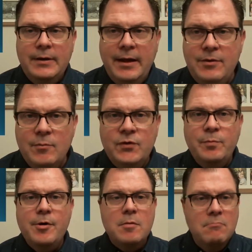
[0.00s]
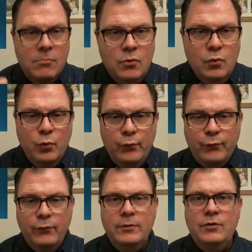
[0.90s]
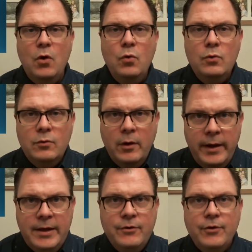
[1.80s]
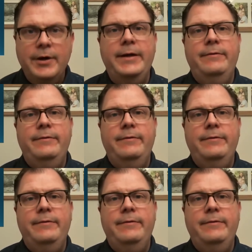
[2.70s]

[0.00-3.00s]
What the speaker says: Let the Spirit move. Don't hinder it.